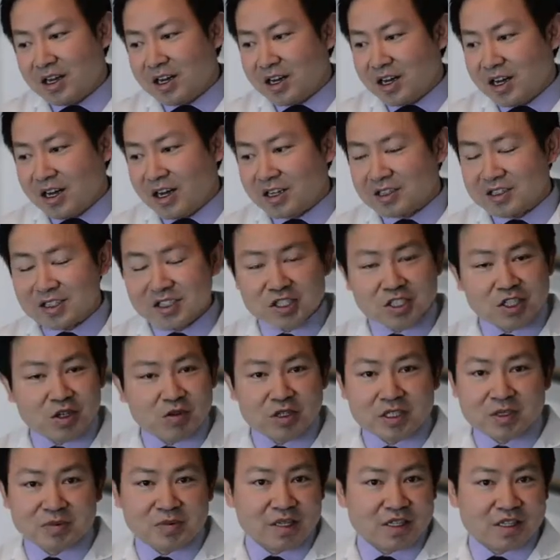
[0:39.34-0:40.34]
It doesn't
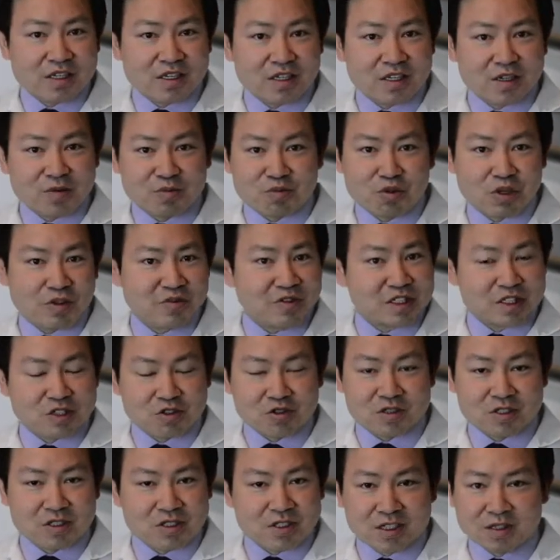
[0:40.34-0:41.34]
always mean the previous
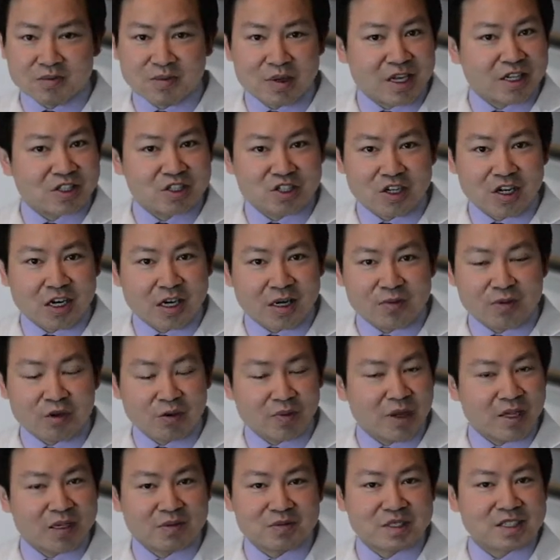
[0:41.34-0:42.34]
surgeon did a bad job or
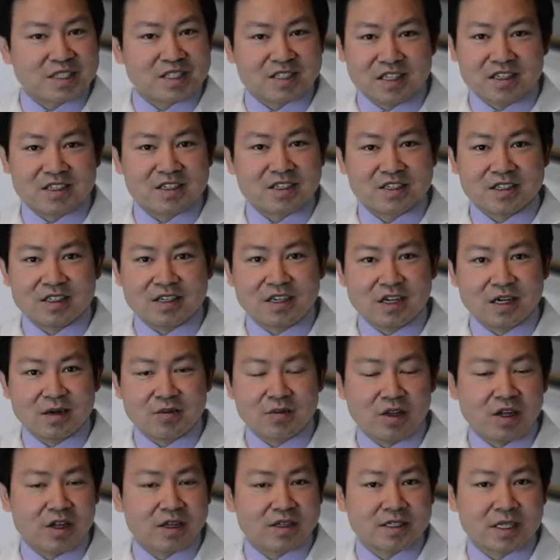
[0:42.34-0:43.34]
made a mistake.
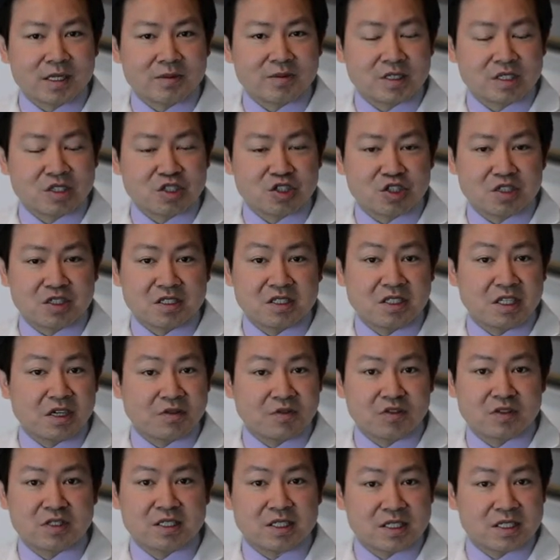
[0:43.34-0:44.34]
A lot of times it's just
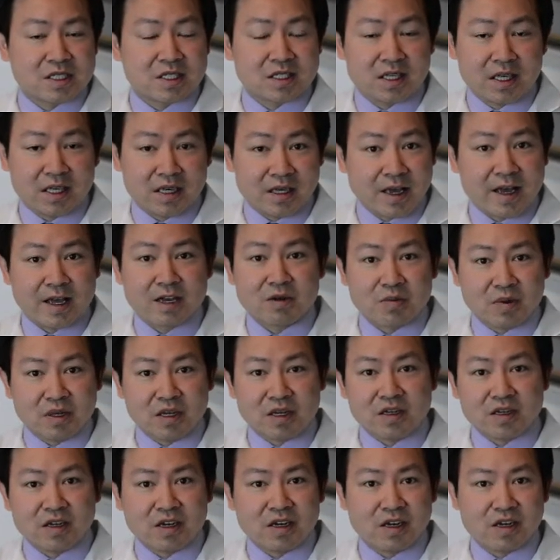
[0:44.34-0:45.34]
differences in the
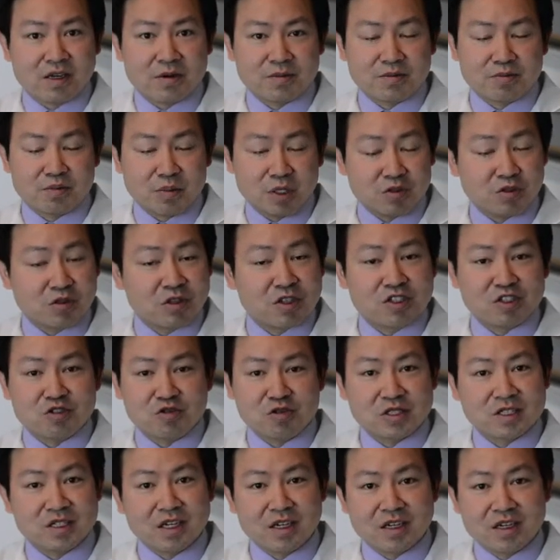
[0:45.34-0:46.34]
anatomy between the
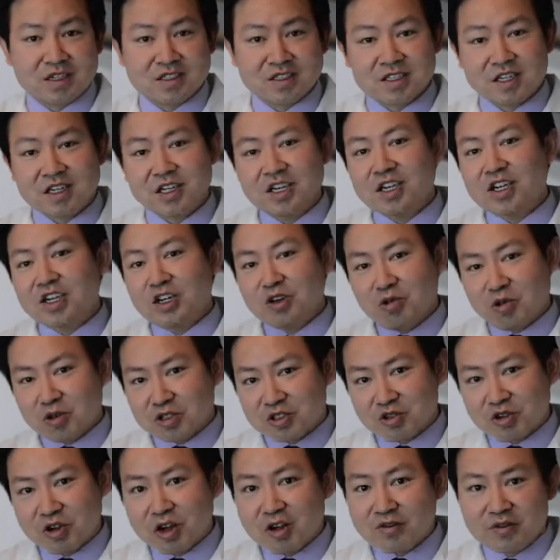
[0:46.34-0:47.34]
two sides,
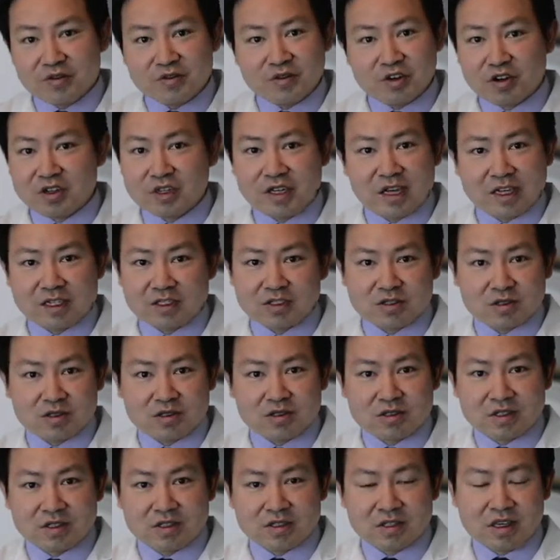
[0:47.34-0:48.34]
which are often very
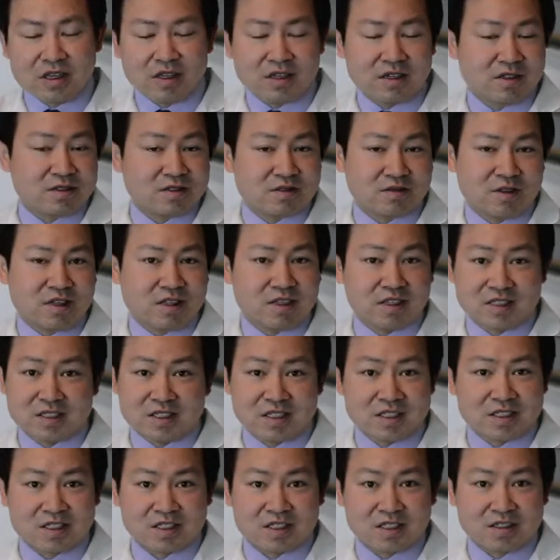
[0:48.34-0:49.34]
natural and
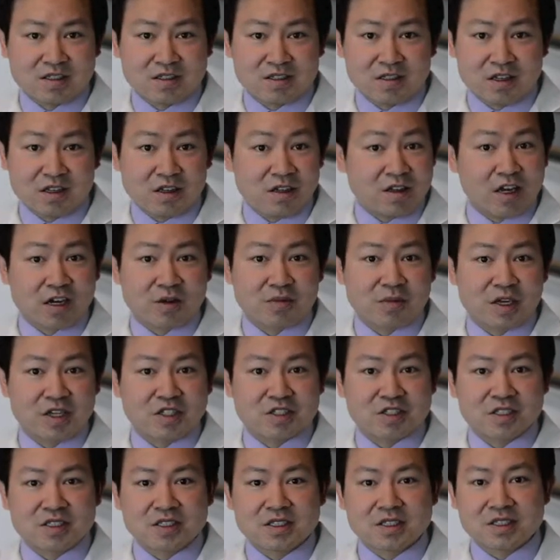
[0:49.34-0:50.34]
exists in a lot of
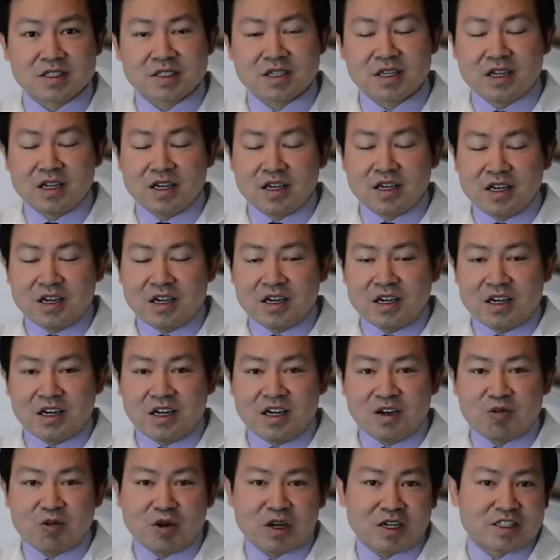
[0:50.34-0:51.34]
patients.
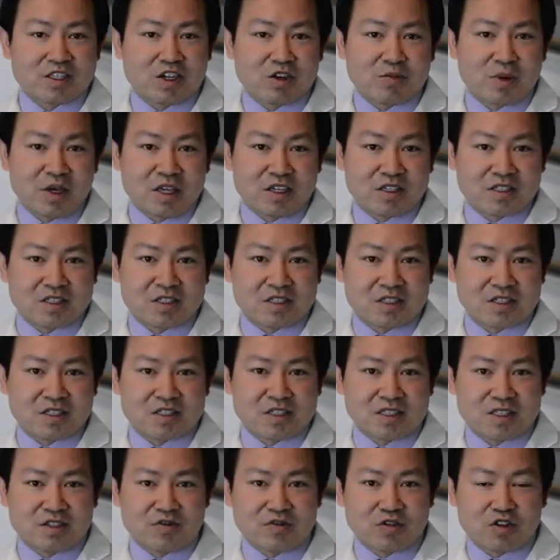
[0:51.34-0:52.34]
What I tell patients
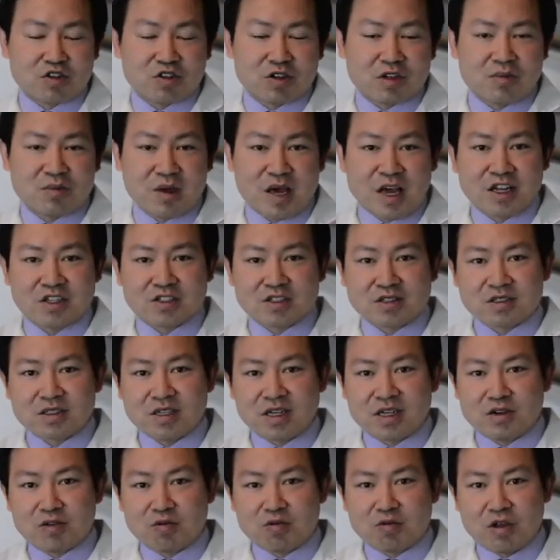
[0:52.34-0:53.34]
is, if you can imagine
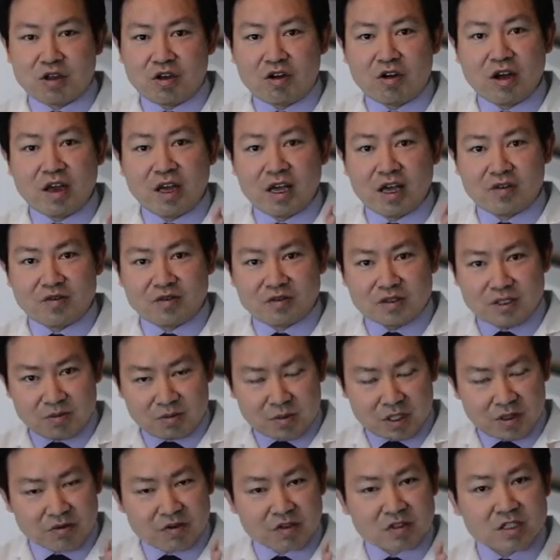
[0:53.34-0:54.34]
that we all have some
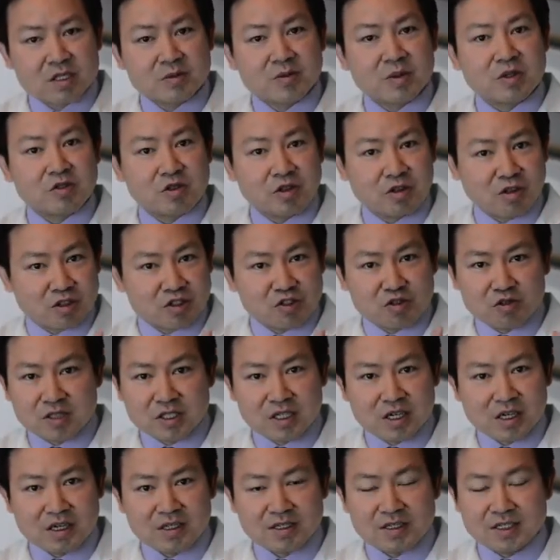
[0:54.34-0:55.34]
differences between our two
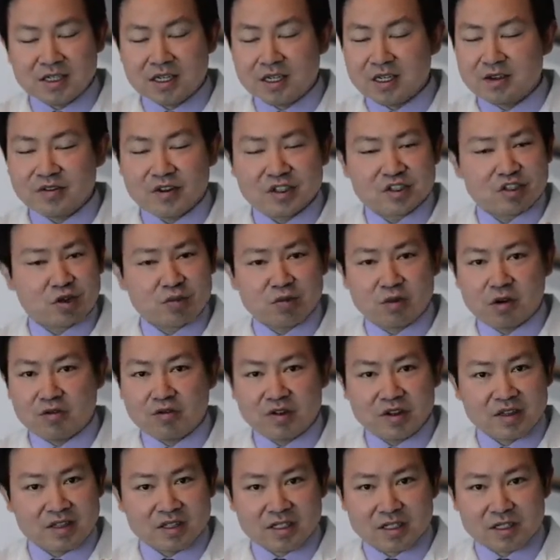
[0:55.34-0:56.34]
sides, none of us are
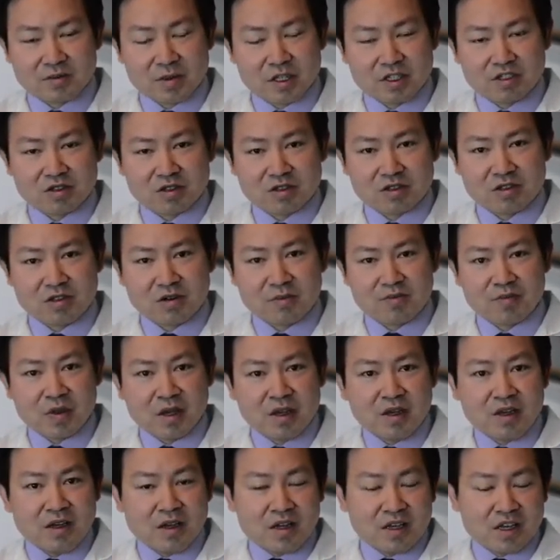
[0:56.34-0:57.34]
perfectly symmetrical.
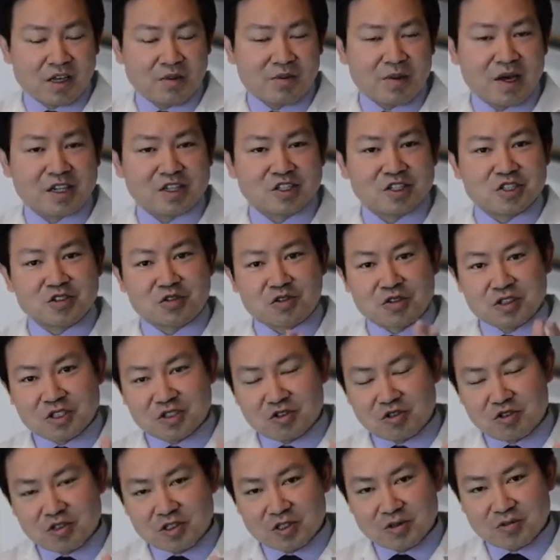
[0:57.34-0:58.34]
Imagine during
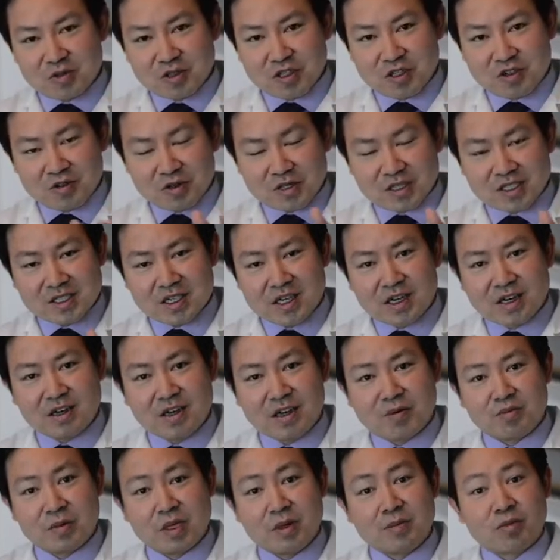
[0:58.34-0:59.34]
surgery when we go inside
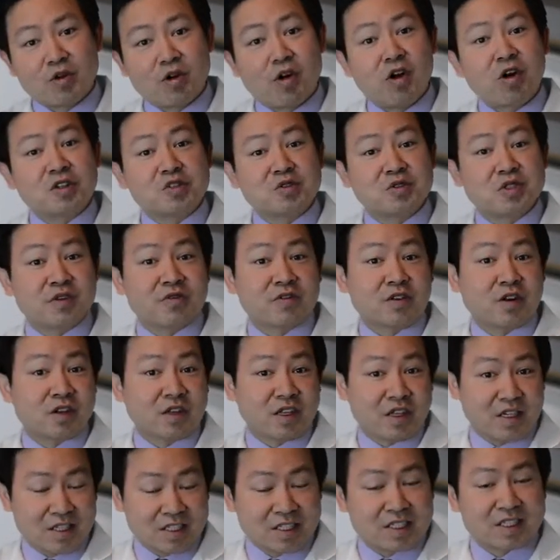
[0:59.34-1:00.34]
and people are also different
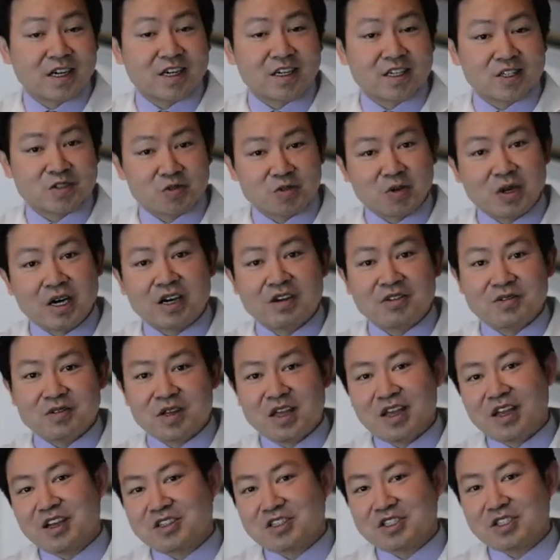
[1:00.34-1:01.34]
on the inside as well.
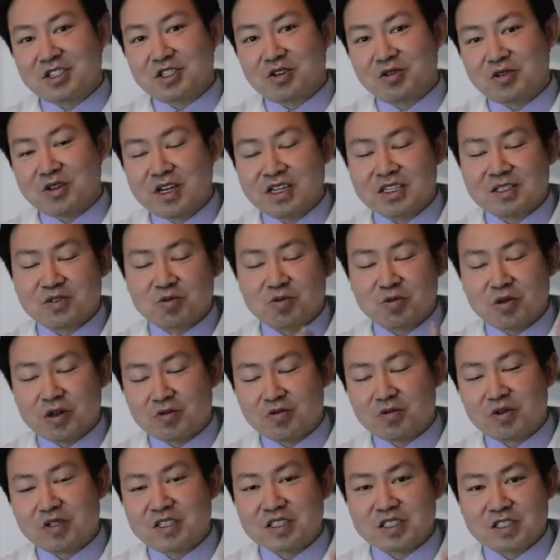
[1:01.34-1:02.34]
And so that's
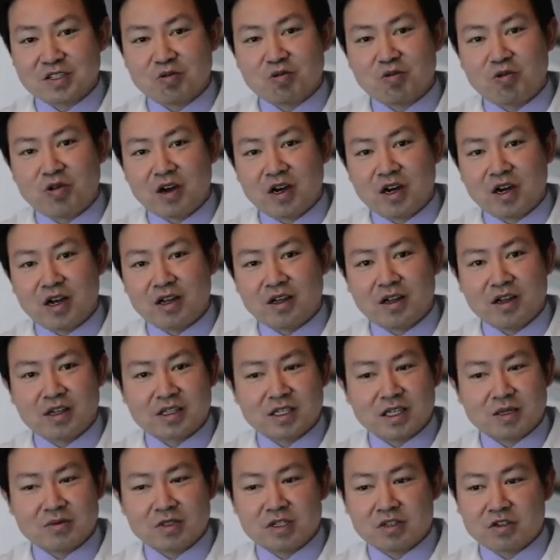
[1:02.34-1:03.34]
one reason why a lot
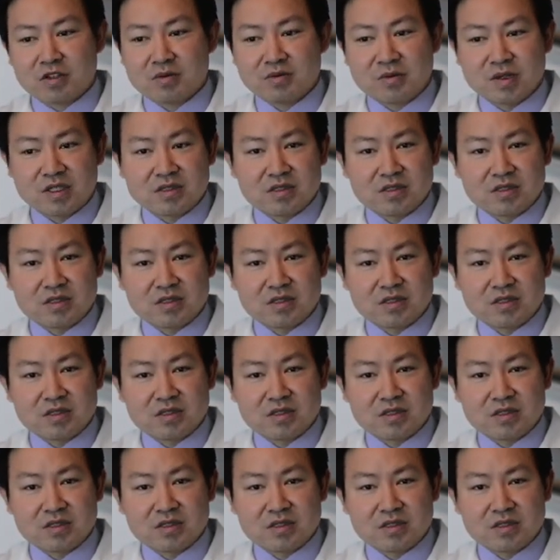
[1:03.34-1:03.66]
of times there can be